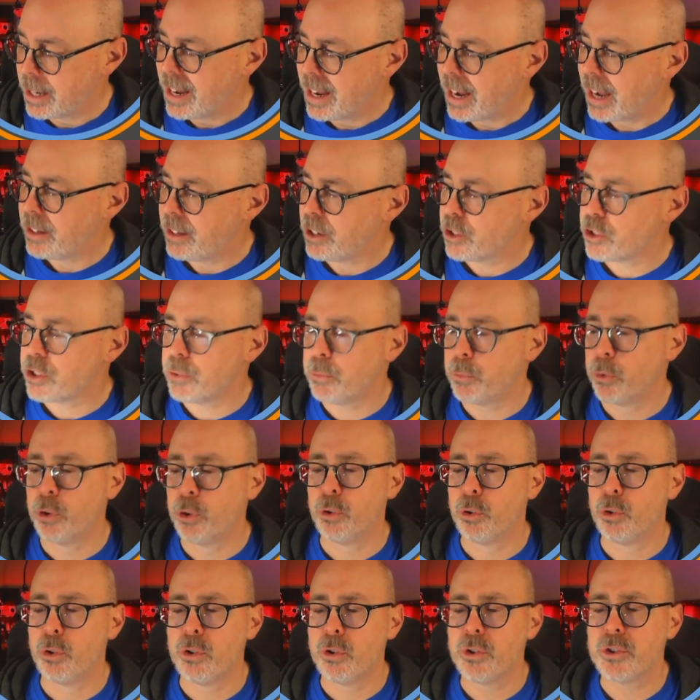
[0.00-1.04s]
And there's some
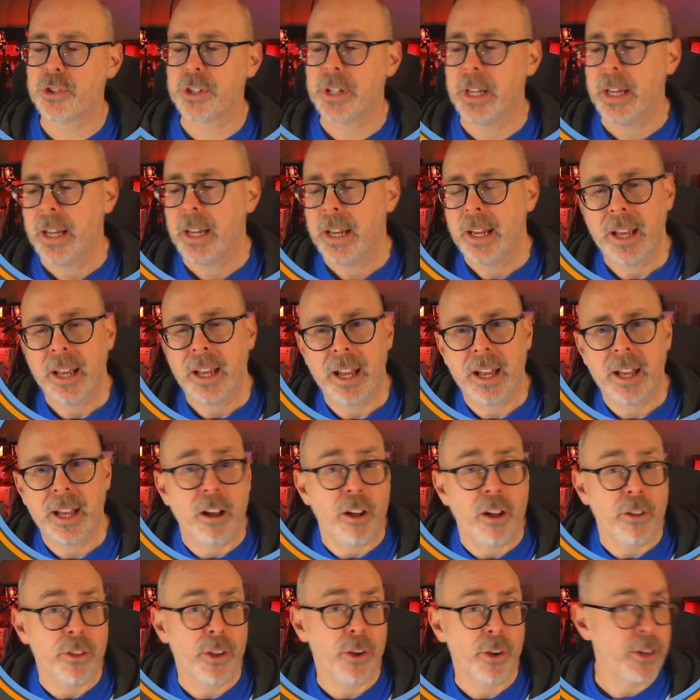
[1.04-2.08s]
rules, uh,
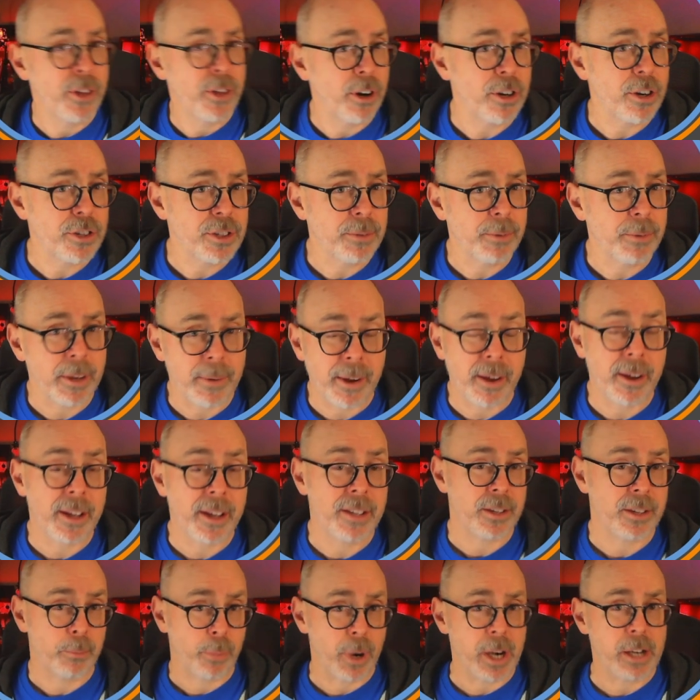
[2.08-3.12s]
although there are some commands
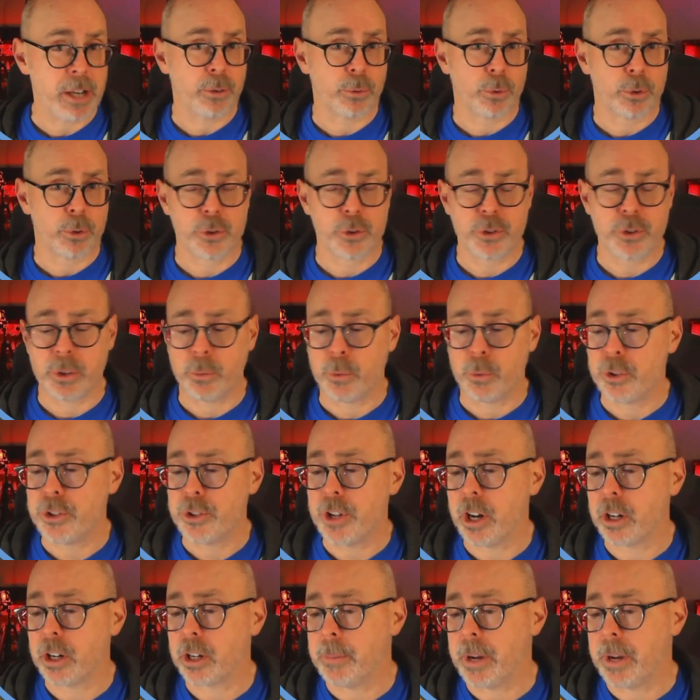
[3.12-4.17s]
that break rules that we'll
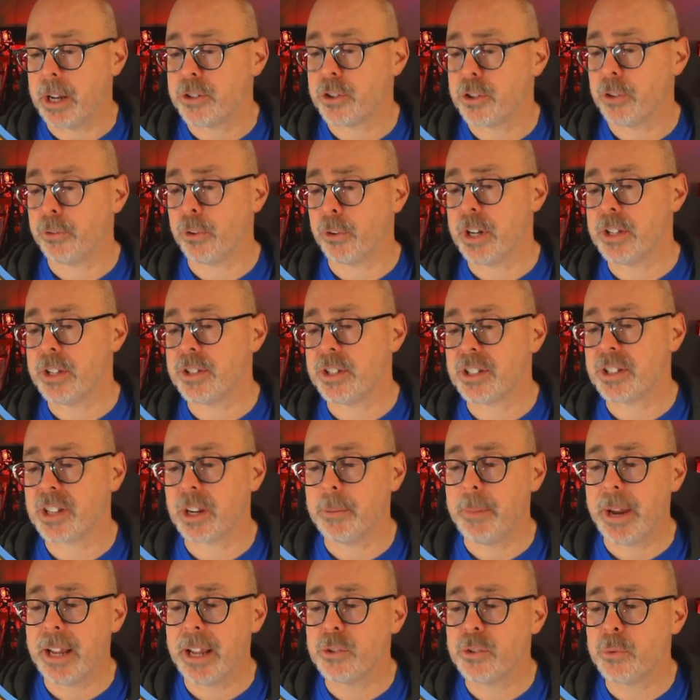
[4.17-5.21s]
talk about. So for instance,
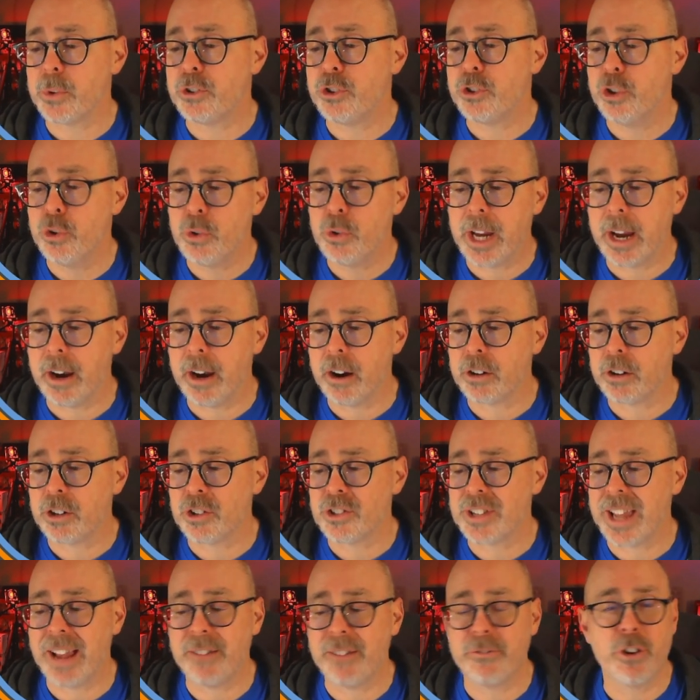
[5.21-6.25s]
commands with two characters
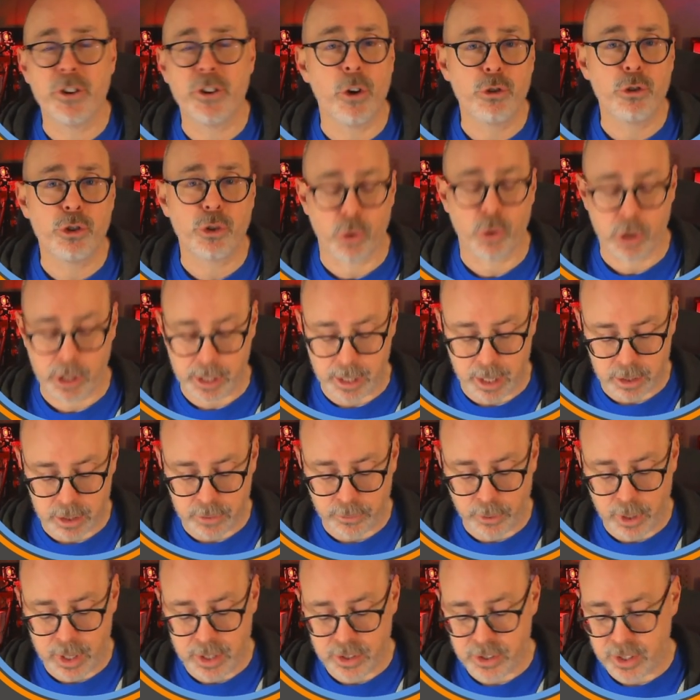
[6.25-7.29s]
have no shortcuts.
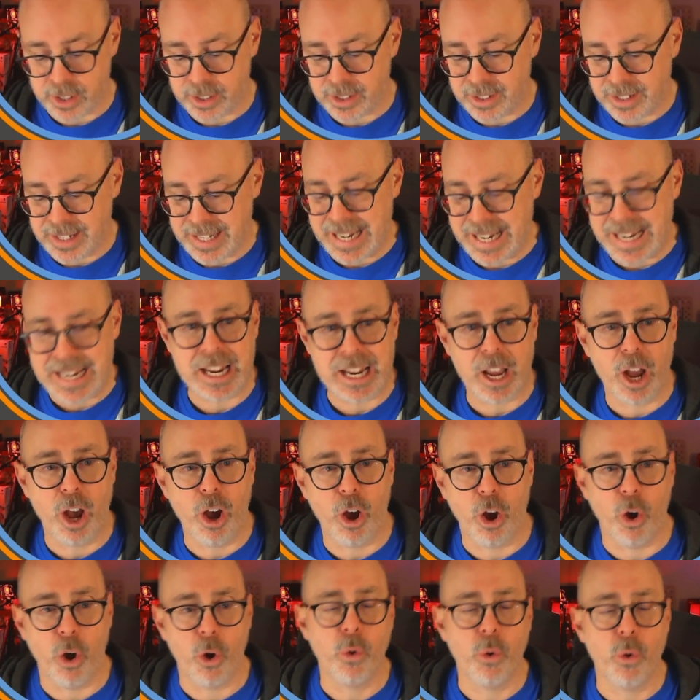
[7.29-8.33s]
For instance,
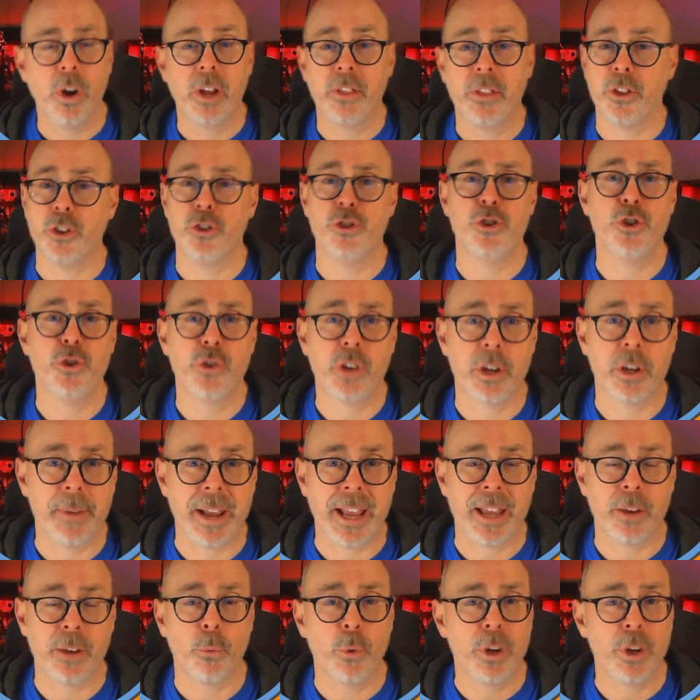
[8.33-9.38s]
DO, the do
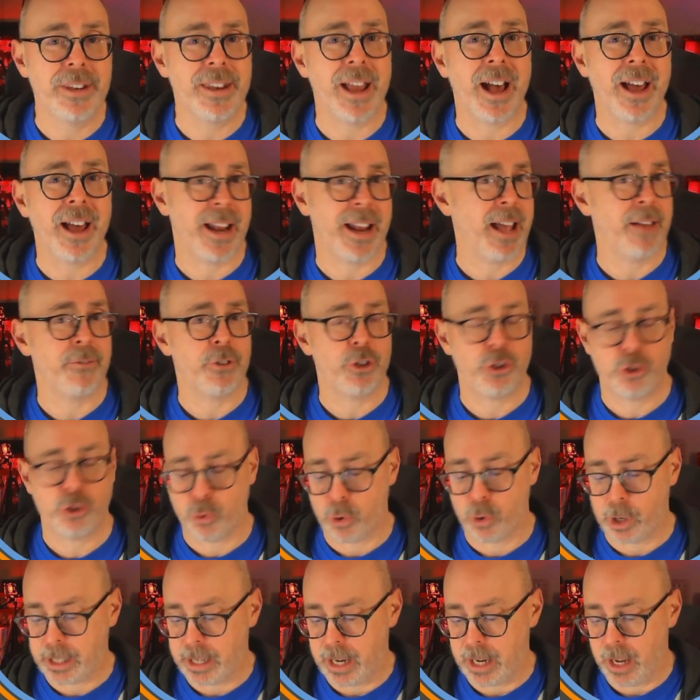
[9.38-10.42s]
command, would not have a
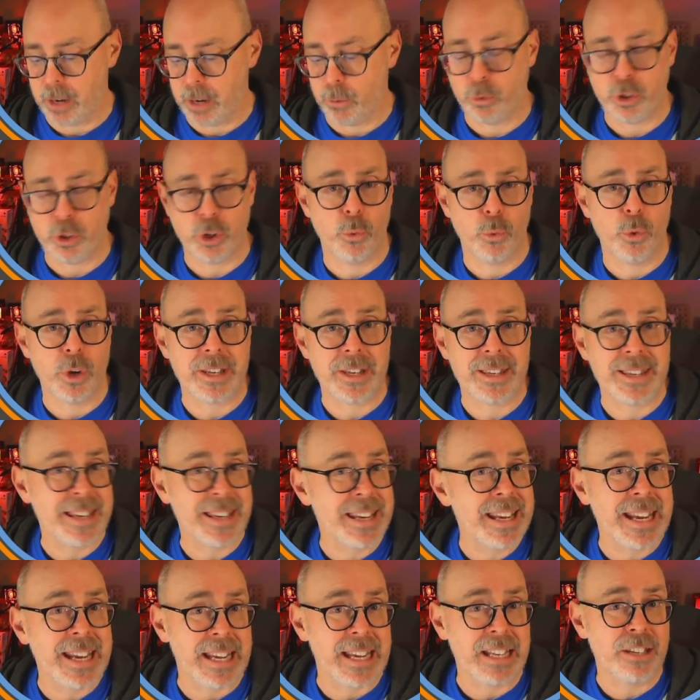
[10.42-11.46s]
shortcut. You wouldn't
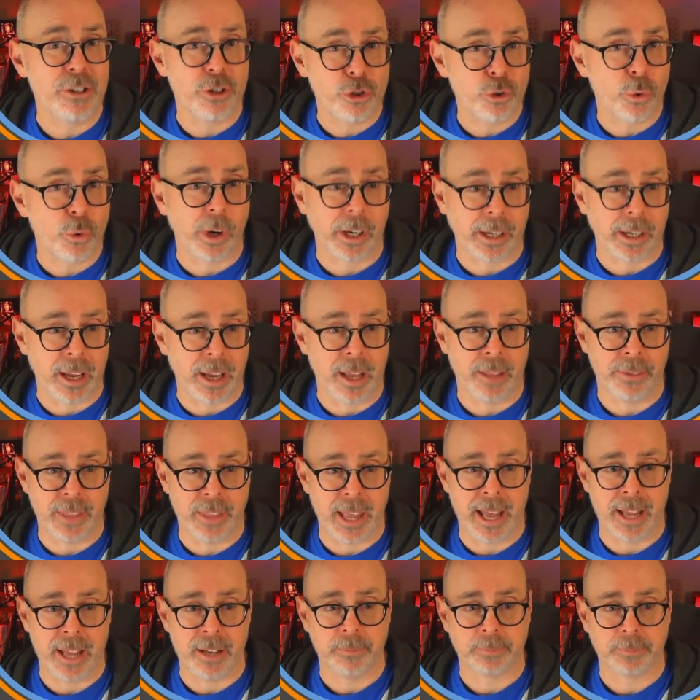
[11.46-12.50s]
need to shortcut
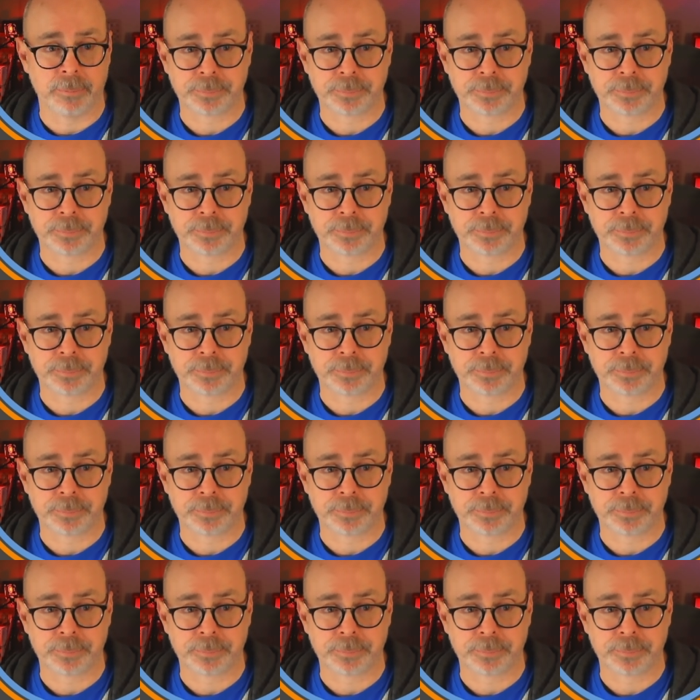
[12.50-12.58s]
that.